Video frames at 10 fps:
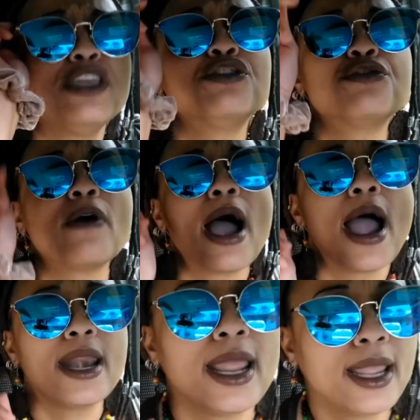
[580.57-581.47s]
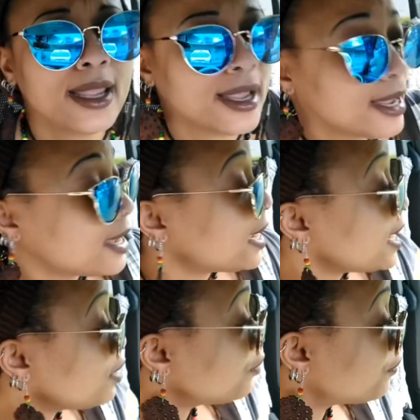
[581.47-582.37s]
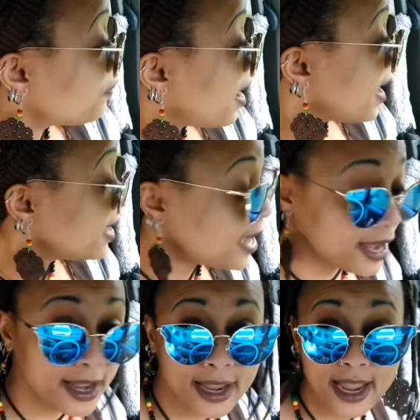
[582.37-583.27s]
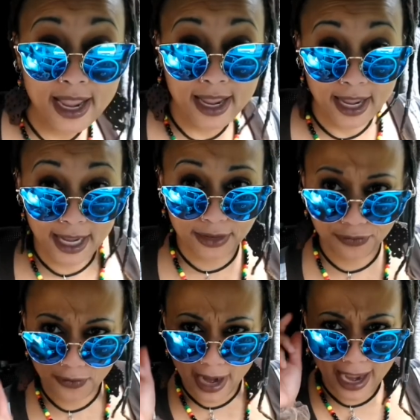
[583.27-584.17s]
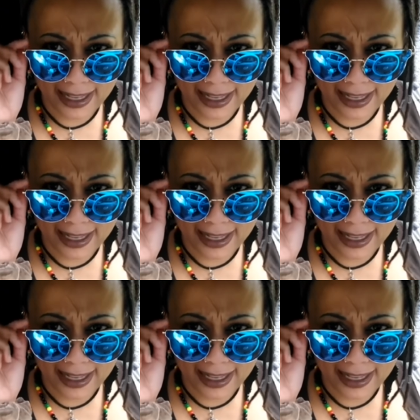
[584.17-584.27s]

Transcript: It's Friday. It's Friday. It's Friday.